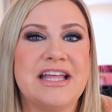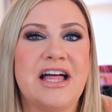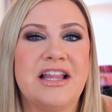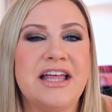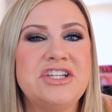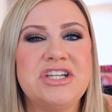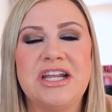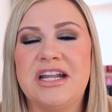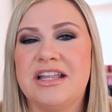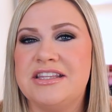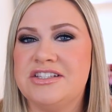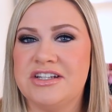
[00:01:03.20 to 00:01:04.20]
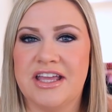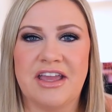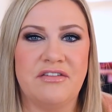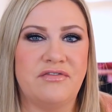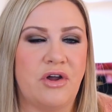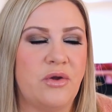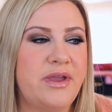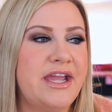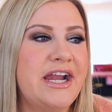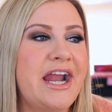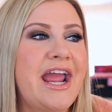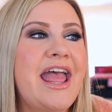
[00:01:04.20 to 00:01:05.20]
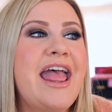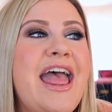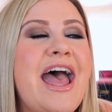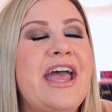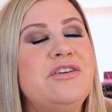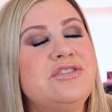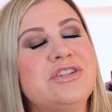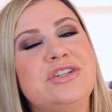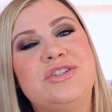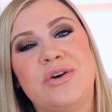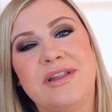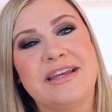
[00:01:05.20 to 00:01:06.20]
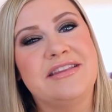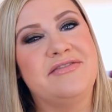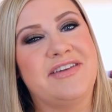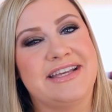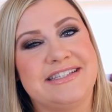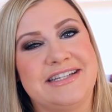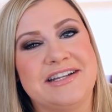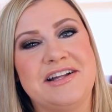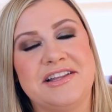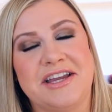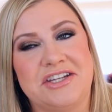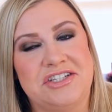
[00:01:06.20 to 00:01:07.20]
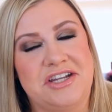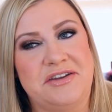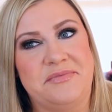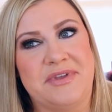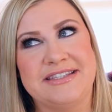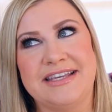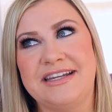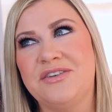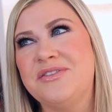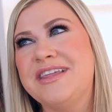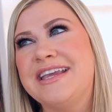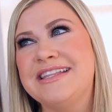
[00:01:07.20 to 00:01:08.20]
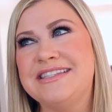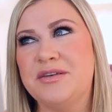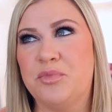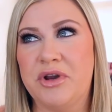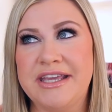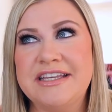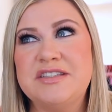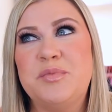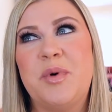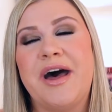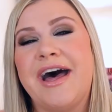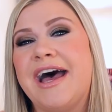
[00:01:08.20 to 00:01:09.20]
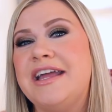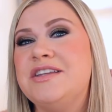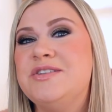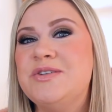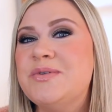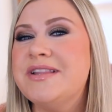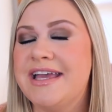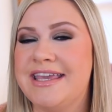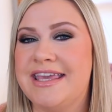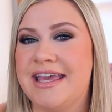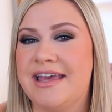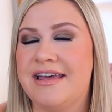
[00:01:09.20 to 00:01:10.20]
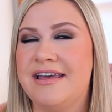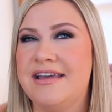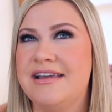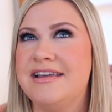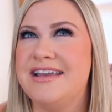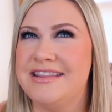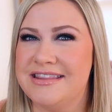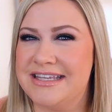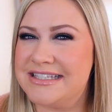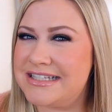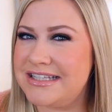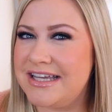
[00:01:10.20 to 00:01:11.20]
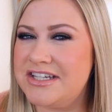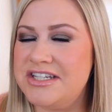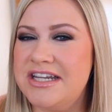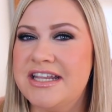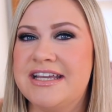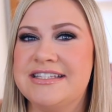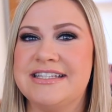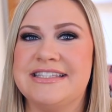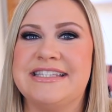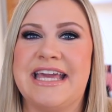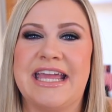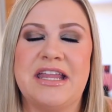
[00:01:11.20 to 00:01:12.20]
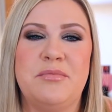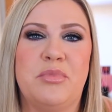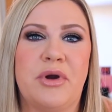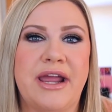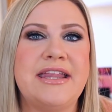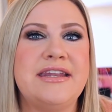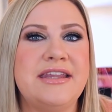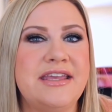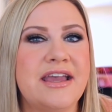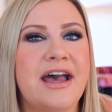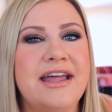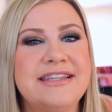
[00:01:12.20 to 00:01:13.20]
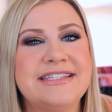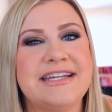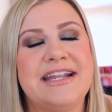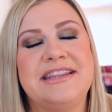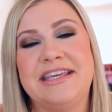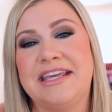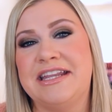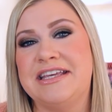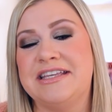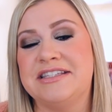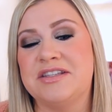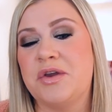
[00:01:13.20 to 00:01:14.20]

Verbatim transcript: collection. I'll insert like a photo here. I usually don't like the faceted collection because I don't think it's the prettiest, but I do like it in this collection because it's like bright neons and I think it is